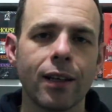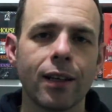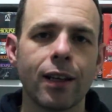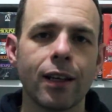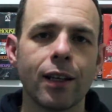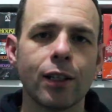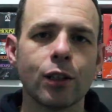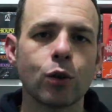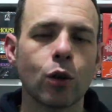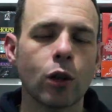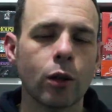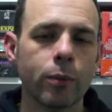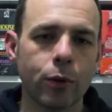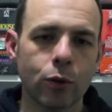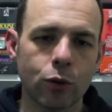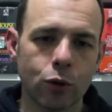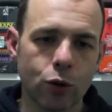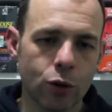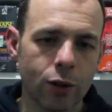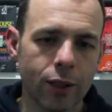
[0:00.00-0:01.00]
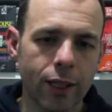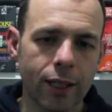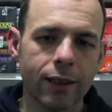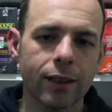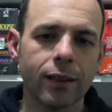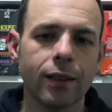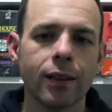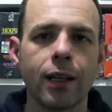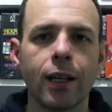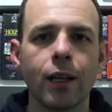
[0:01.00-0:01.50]
It's all about
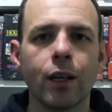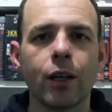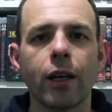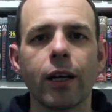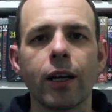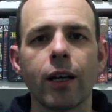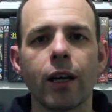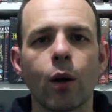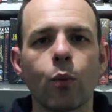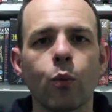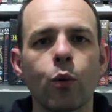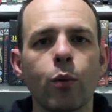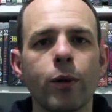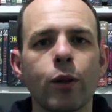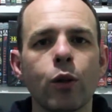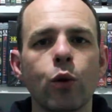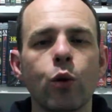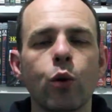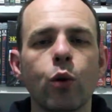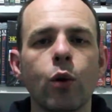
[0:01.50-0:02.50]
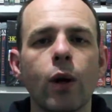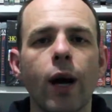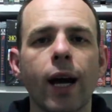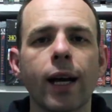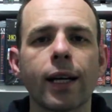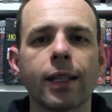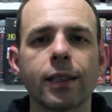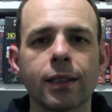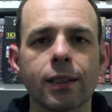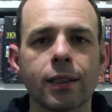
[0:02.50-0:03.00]
Giulietta, uh, a woman who
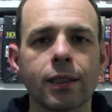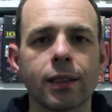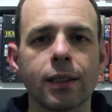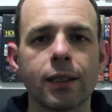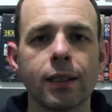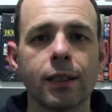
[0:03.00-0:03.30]
has,